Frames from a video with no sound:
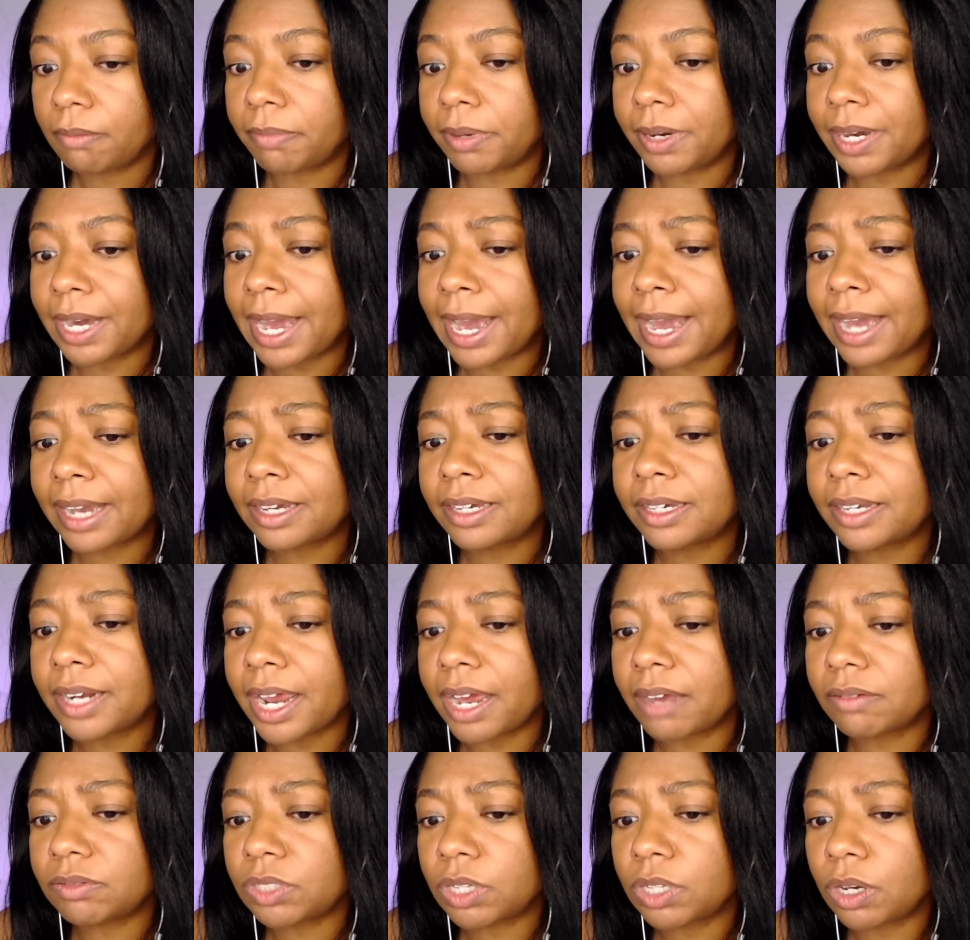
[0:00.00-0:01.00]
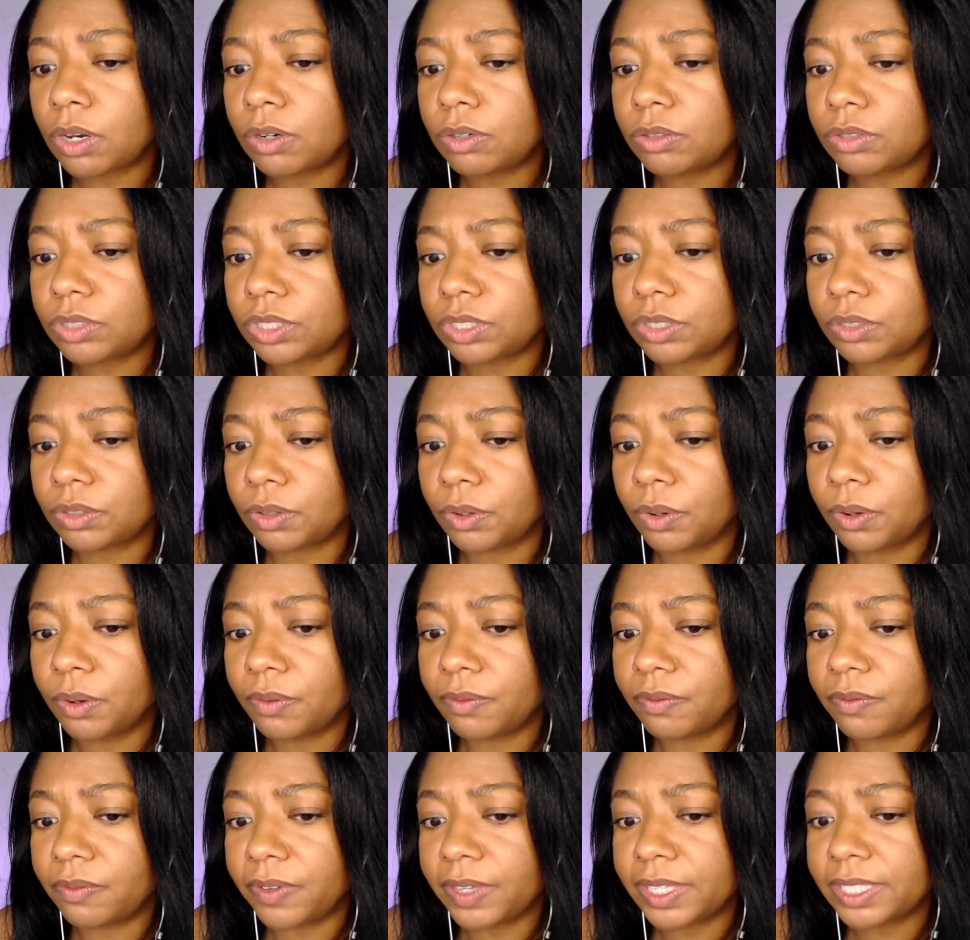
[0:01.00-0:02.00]
But I could have told you,
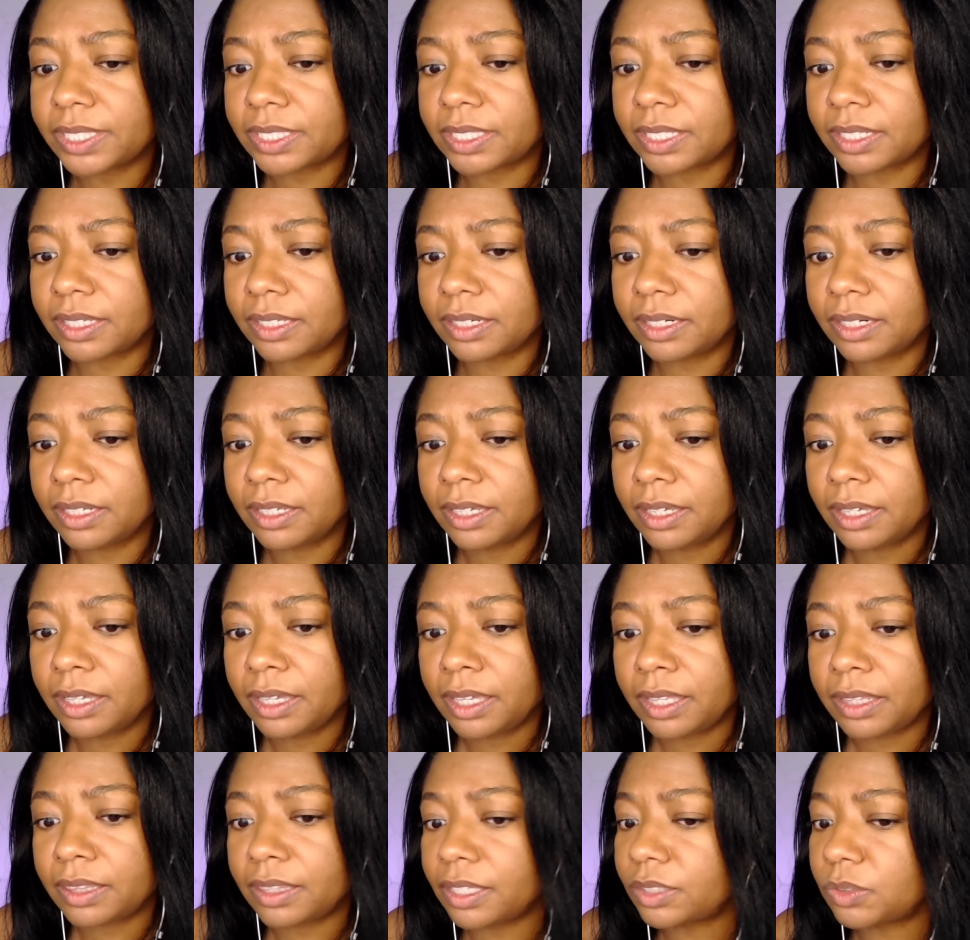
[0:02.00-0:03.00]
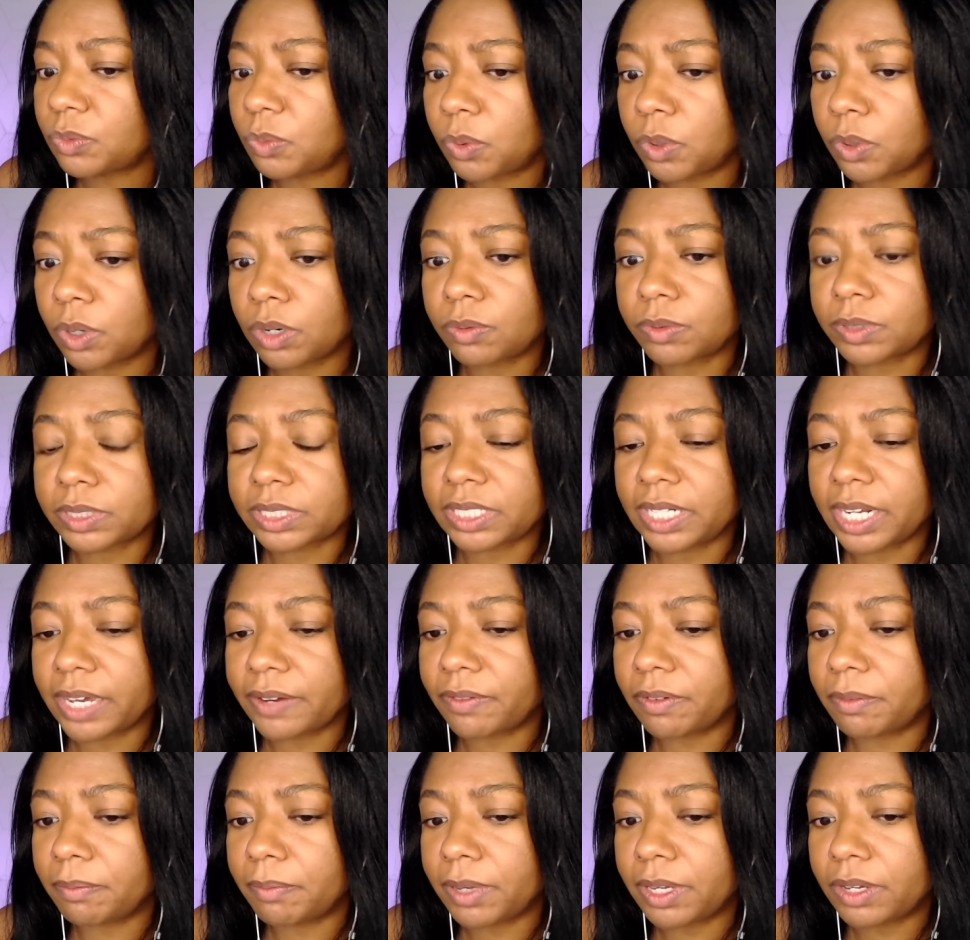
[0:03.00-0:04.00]
Vincent, this world was
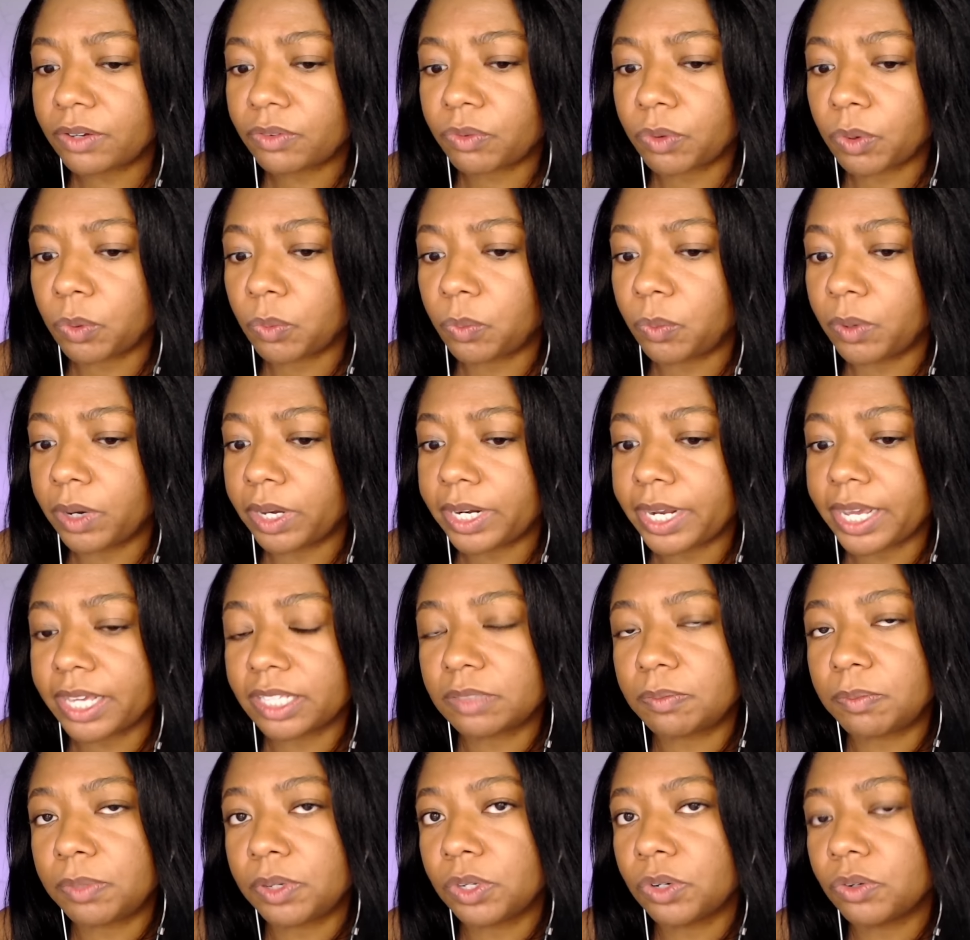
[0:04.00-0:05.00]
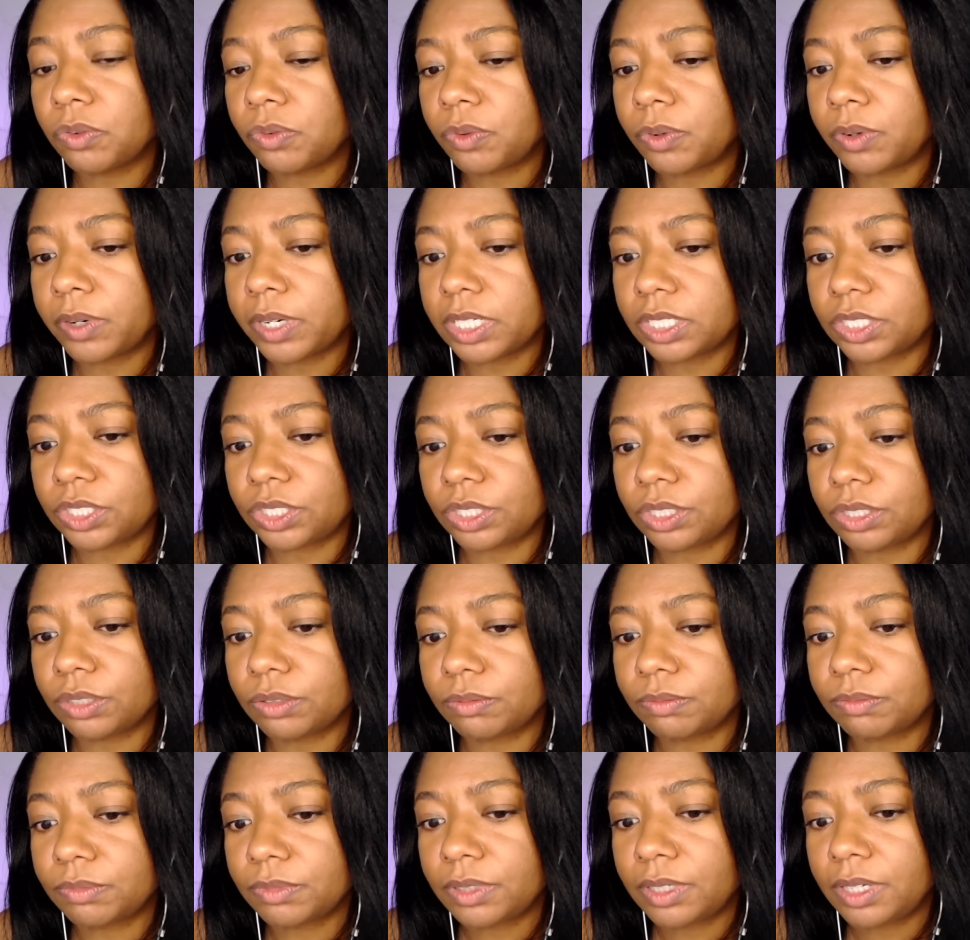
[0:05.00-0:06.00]
never meant for one as beautiful as you.
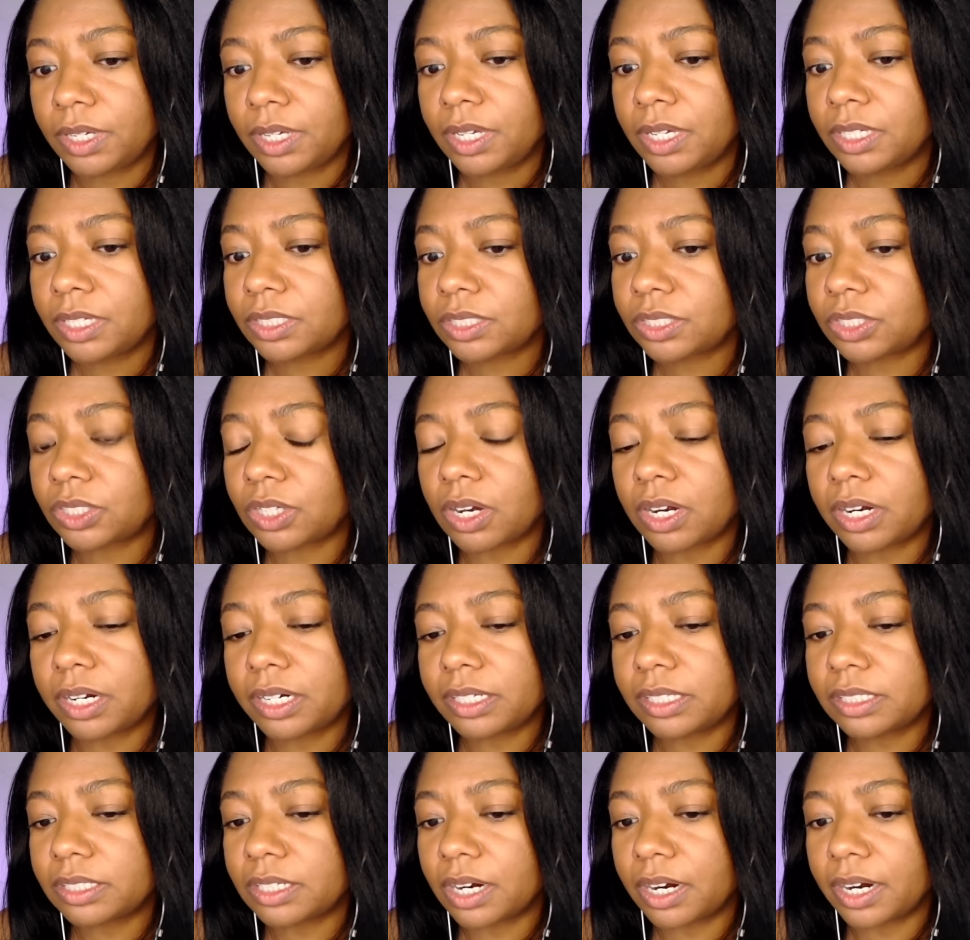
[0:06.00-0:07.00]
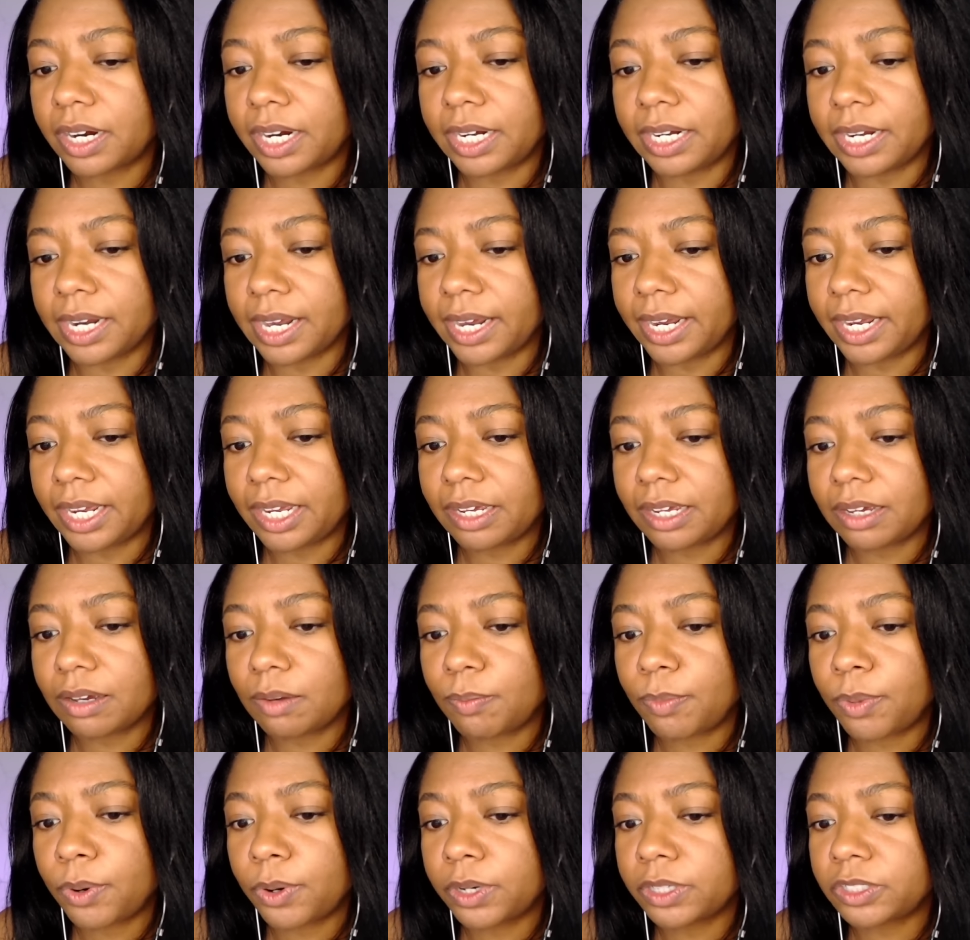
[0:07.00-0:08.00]
Starry, starry night,
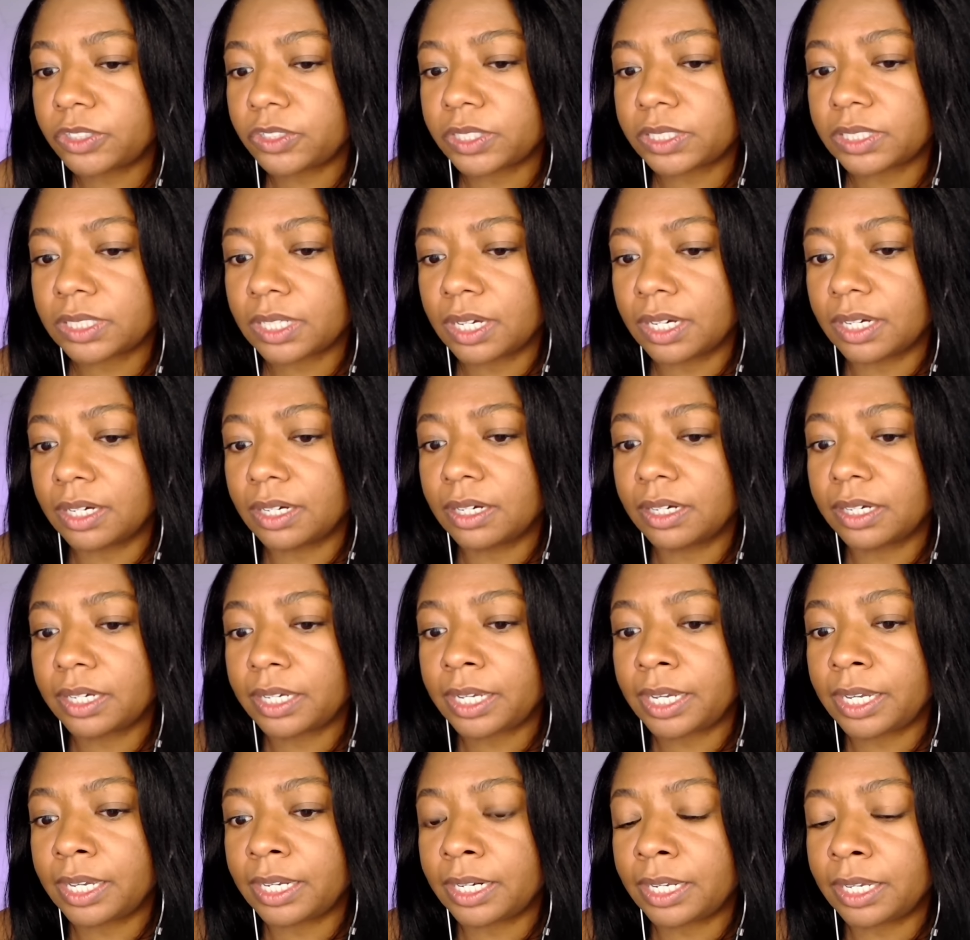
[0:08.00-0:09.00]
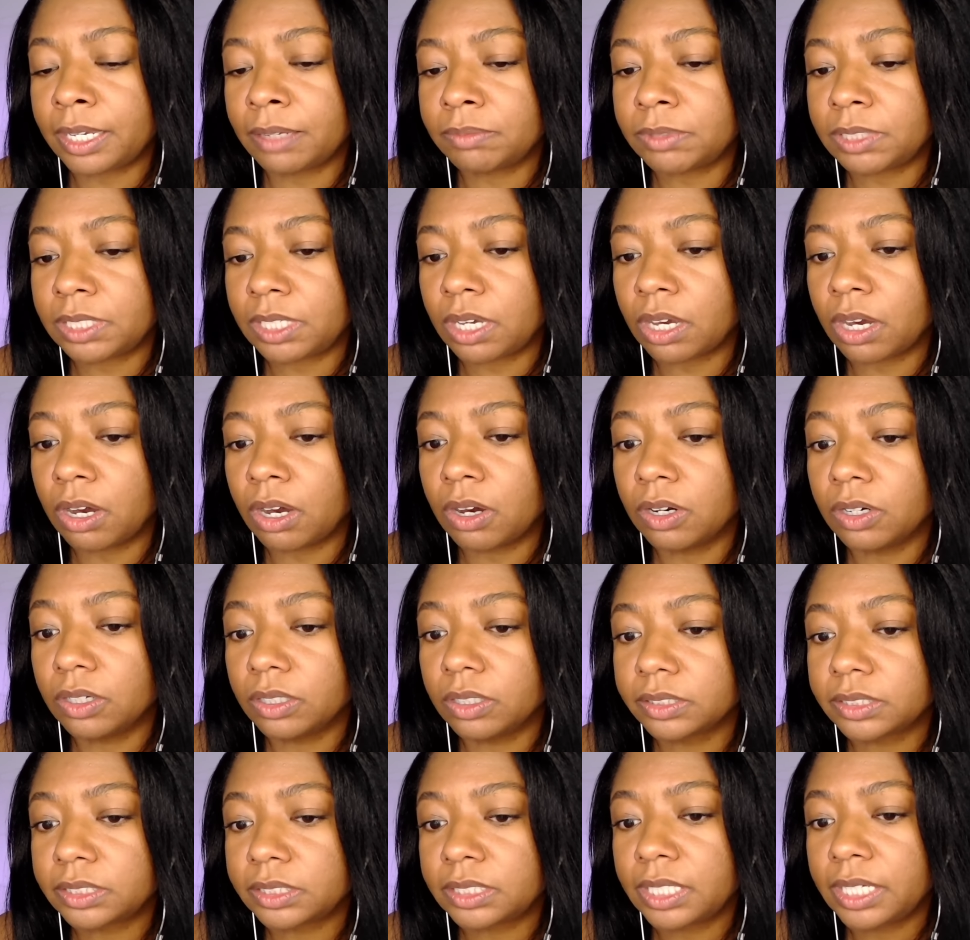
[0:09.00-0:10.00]
portraits hung in empty
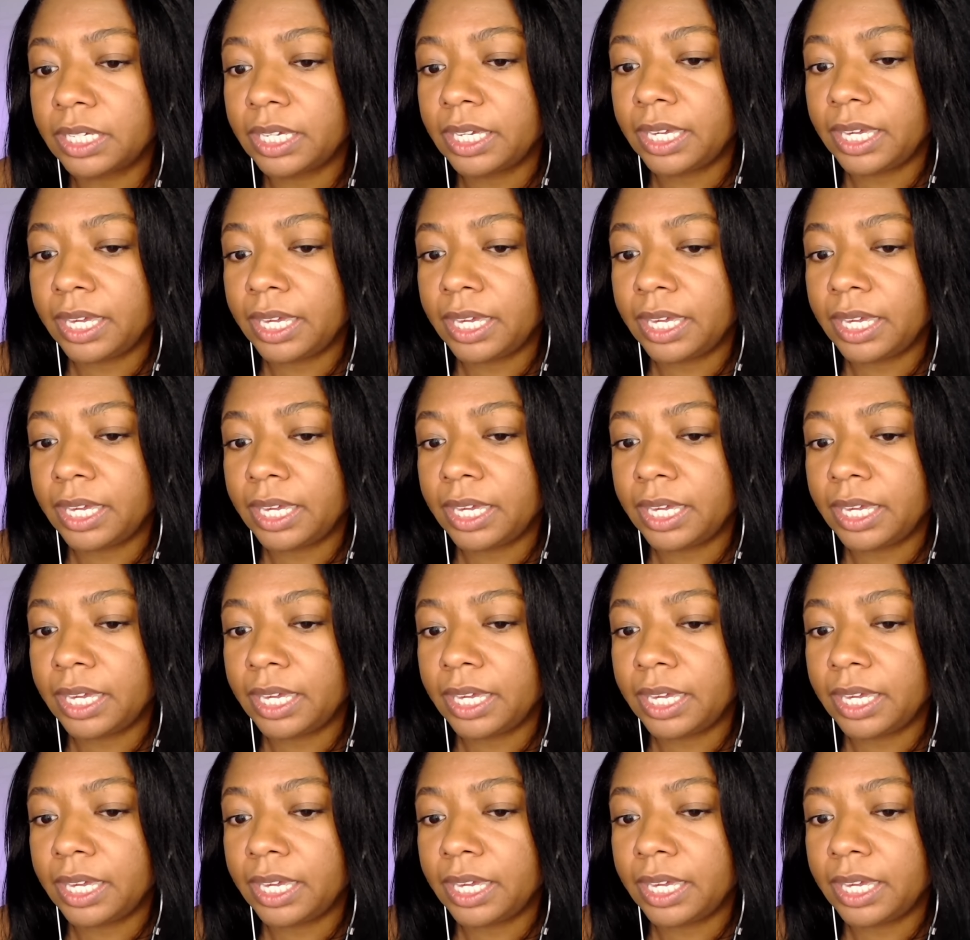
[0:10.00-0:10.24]
halls,